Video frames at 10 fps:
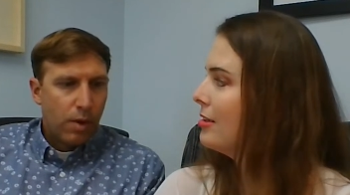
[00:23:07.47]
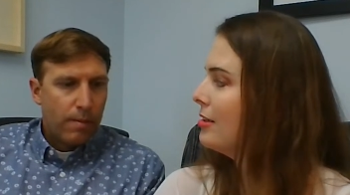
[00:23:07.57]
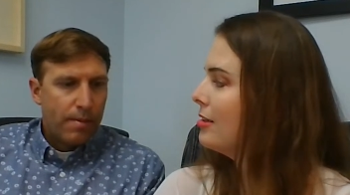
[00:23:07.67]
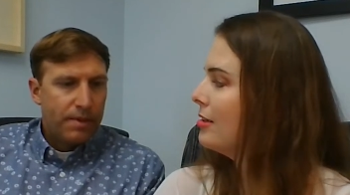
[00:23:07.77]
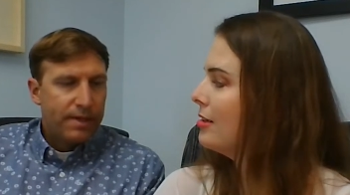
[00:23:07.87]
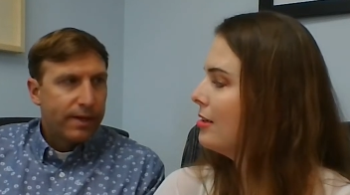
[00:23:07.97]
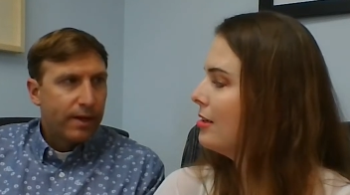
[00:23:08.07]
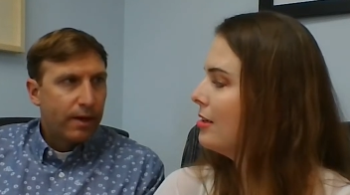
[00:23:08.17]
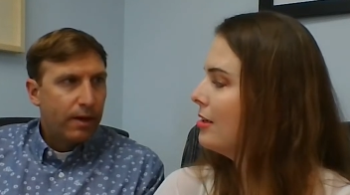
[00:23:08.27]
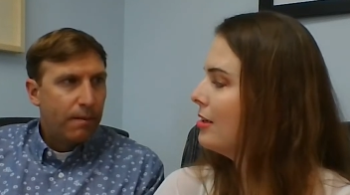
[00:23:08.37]
Speaker 1: you want to maybe take
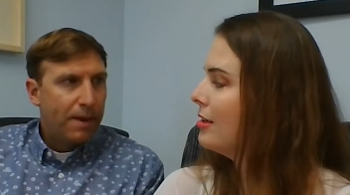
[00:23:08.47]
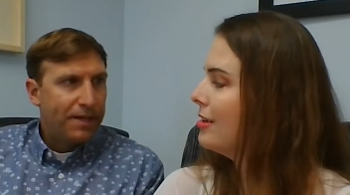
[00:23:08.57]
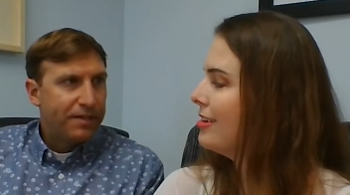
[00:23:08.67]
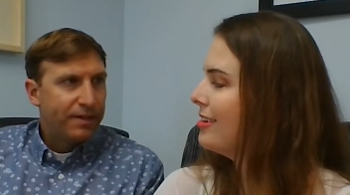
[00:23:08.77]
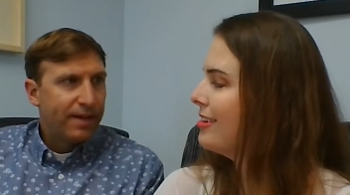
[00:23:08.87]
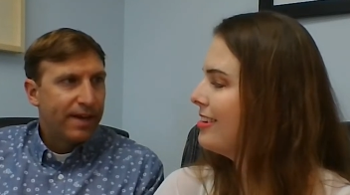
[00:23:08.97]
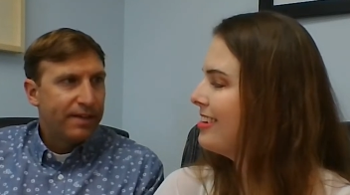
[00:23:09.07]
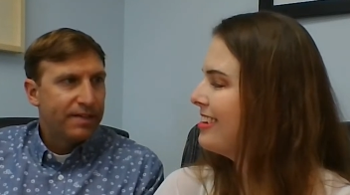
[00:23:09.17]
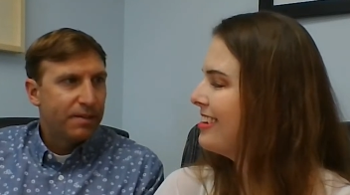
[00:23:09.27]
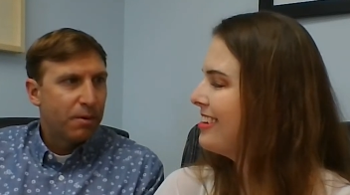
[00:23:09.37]
a, a, patient
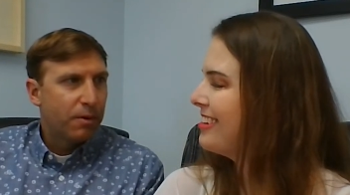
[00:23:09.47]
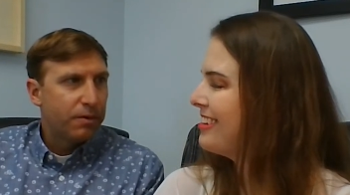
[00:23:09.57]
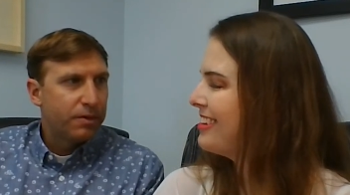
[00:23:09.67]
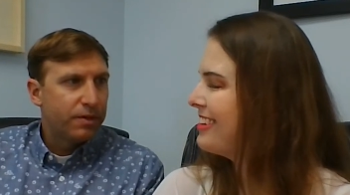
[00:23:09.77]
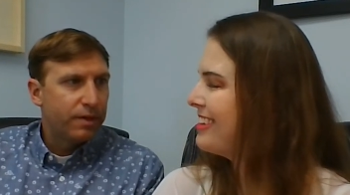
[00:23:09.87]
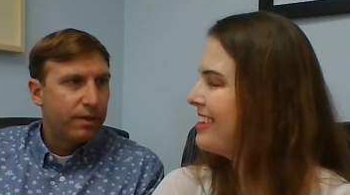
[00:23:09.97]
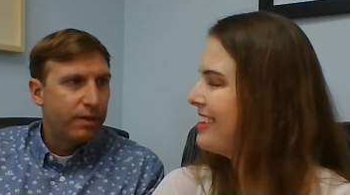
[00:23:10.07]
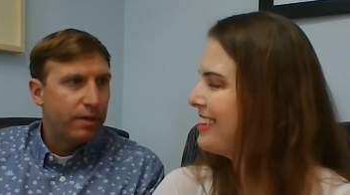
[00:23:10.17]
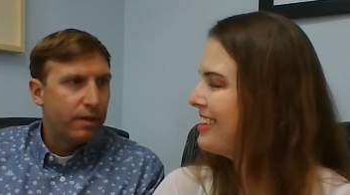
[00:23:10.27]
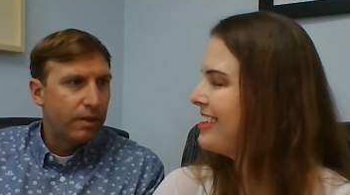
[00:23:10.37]
case approach
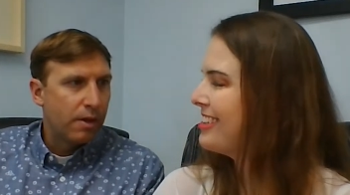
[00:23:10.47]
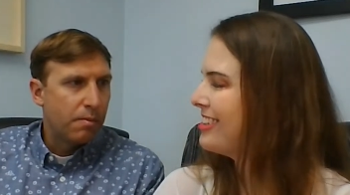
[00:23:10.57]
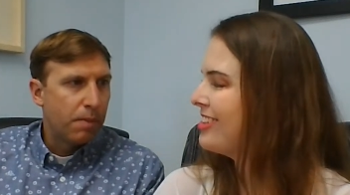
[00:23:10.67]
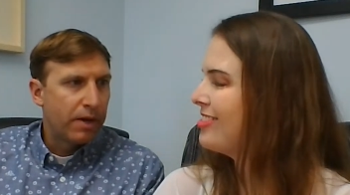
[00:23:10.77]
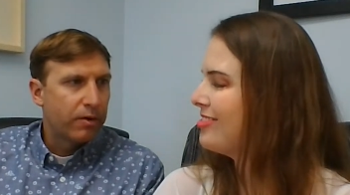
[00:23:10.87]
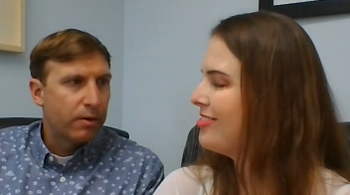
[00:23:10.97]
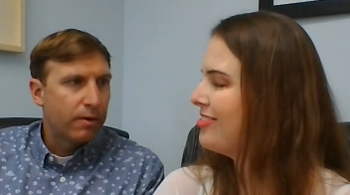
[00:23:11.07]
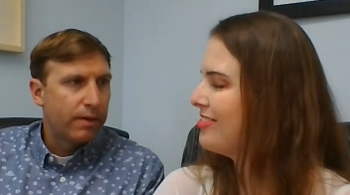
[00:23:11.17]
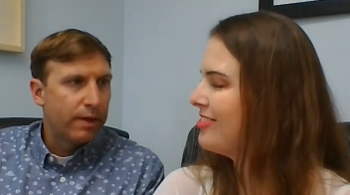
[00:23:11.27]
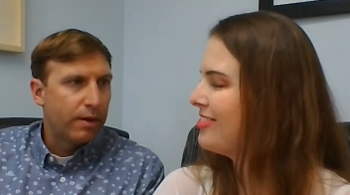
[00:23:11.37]
and you know,
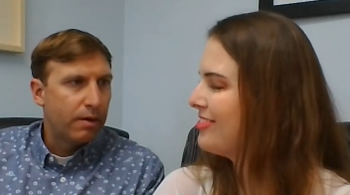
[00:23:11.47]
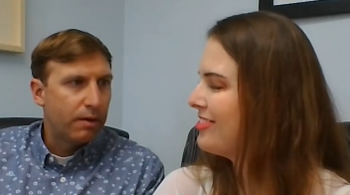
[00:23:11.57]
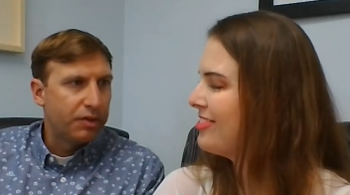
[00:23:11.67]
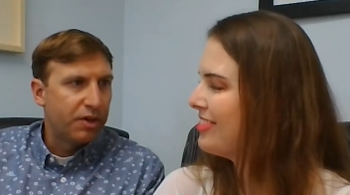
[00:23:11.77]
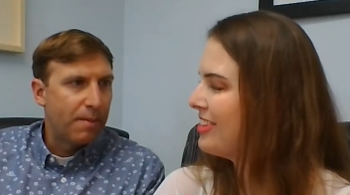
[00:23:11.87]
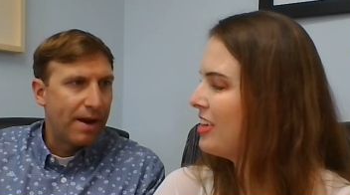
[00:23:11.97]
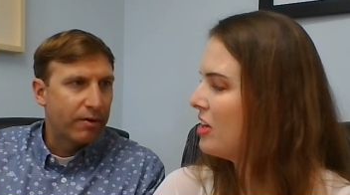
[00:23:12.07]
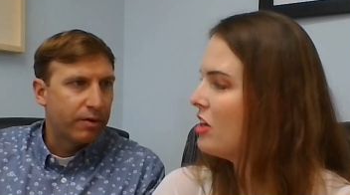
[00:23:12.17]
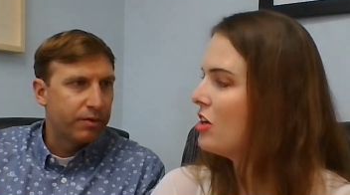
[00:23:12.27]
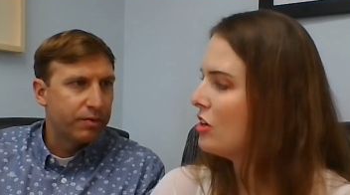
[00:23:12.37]
micro, and then I'll, I'll share a
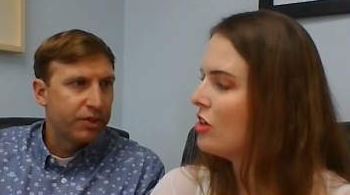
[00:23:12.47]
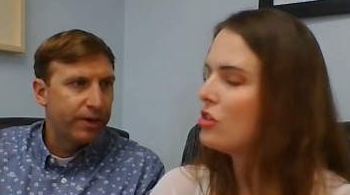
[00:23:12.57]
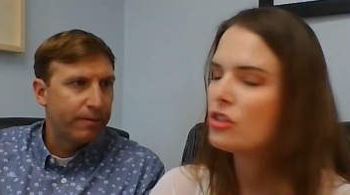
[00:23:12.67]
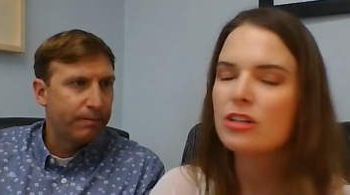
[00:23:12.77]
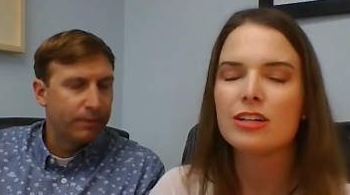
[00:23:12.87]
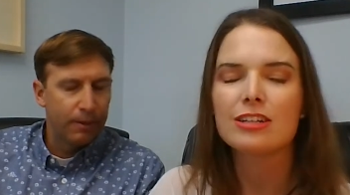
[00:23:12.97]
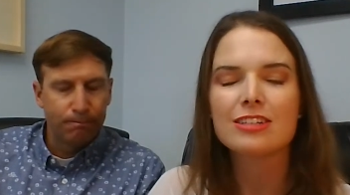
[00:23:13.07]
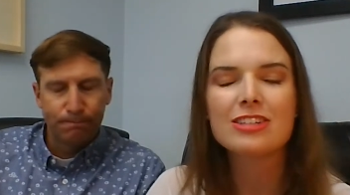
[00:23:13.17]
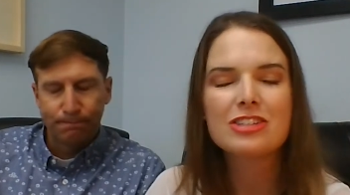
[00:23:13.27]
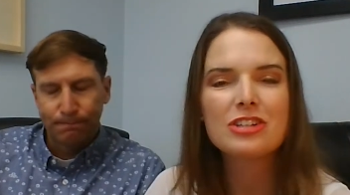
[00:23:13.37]
macro share. Sure,
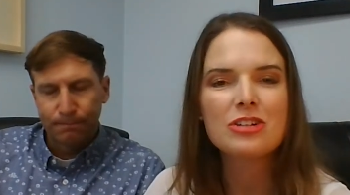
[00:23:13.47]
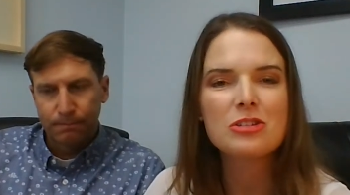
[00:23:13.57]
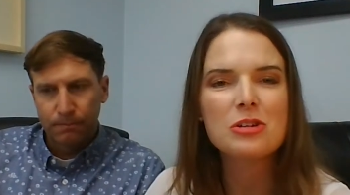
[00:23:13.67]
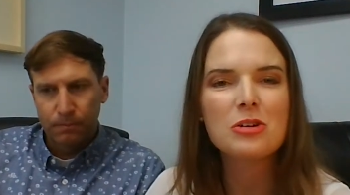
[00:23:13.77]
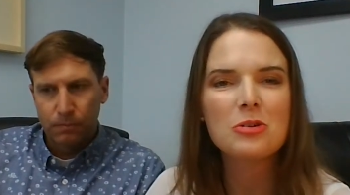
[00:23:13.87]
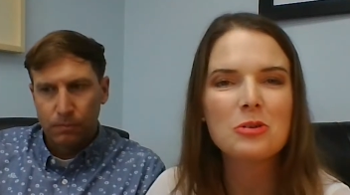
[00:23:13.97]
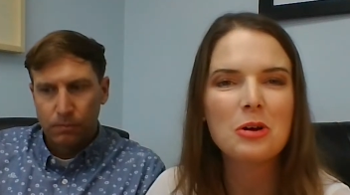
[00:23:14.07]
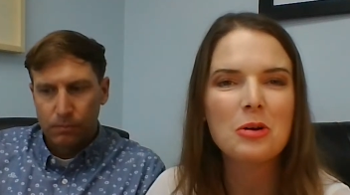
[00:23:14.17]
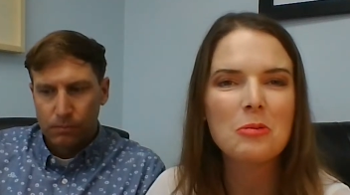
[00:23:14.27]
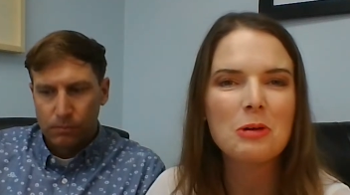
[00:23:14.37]
Speaker 2: sure. So
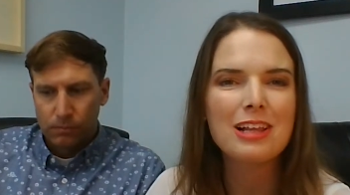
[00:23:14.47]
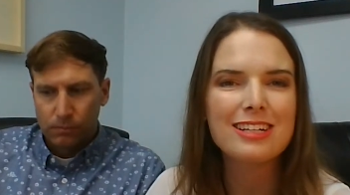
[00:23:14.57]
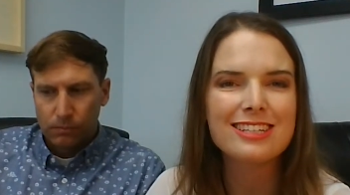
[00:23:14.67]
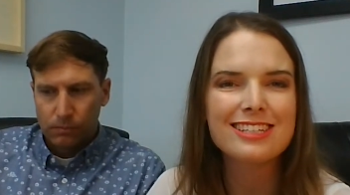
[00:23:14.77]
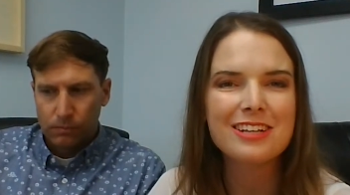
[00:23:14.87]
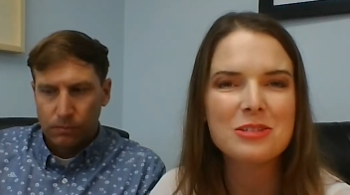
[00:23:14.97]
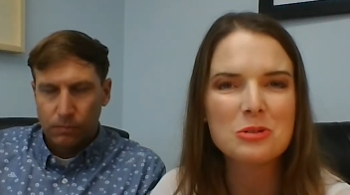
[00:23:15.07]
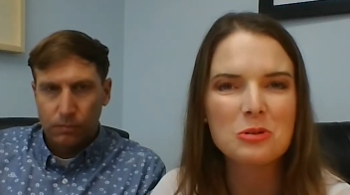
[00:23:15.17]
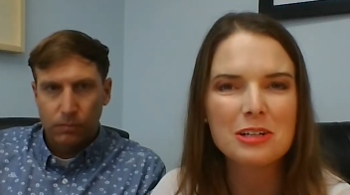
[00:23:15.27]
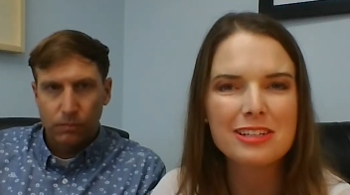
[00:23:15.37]
uh, we like to tell
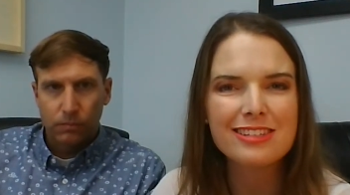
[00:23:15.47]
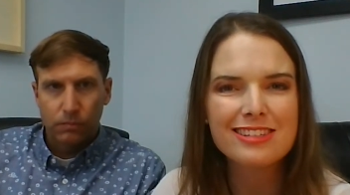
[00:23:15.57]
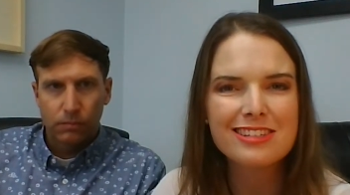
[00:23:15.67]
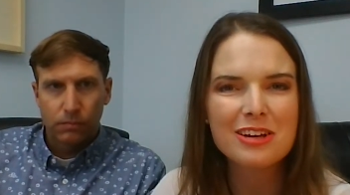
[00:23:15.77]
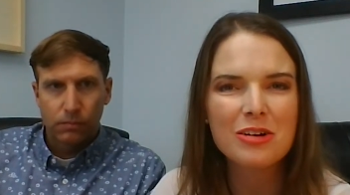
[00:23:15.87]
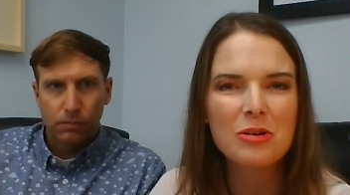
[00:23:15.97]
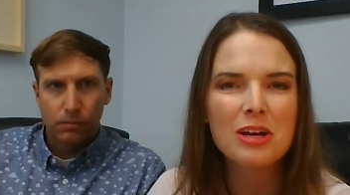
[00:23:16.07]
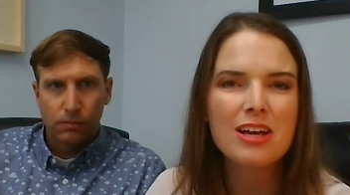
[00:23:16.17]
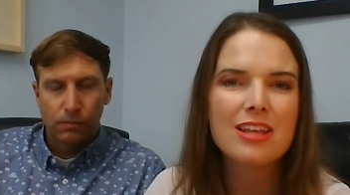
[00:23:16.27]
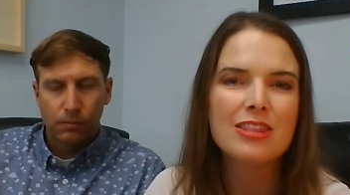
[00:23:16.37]
stories. So
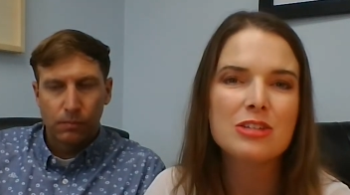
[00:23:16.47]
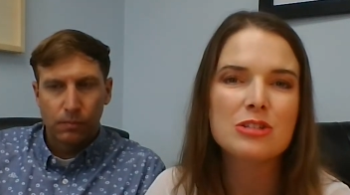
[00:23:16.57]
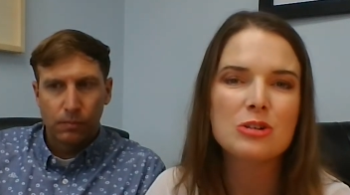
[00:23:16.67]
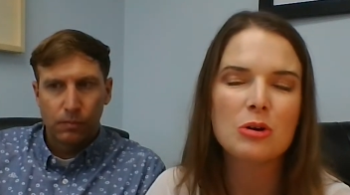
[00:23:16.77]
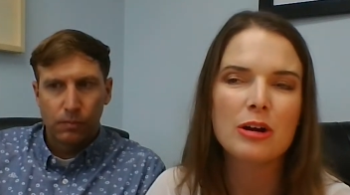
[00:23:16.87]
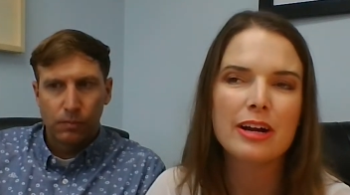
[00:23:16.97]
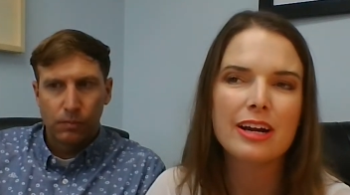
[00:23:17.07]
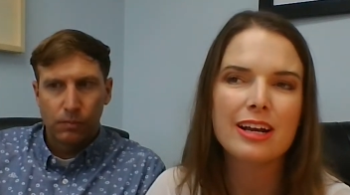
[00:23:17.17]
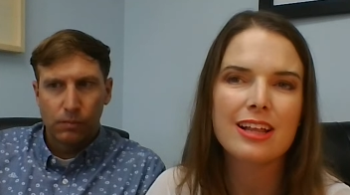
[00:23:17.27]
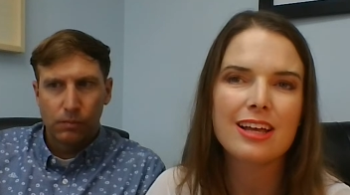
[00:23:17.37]
the
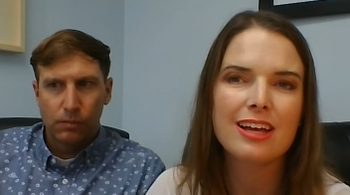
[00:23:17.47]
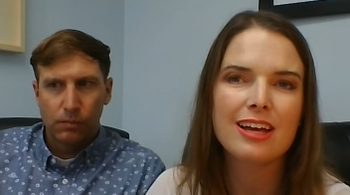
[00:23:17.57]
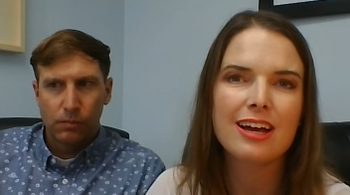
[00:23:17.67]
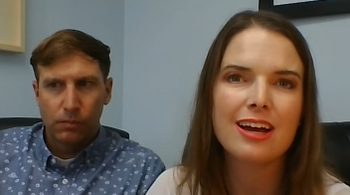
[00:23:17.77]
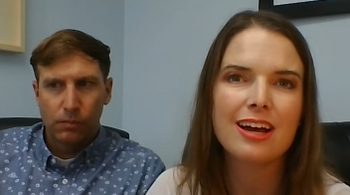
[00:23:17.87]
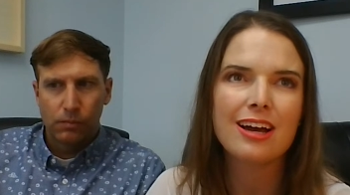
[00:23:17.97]
story, uh,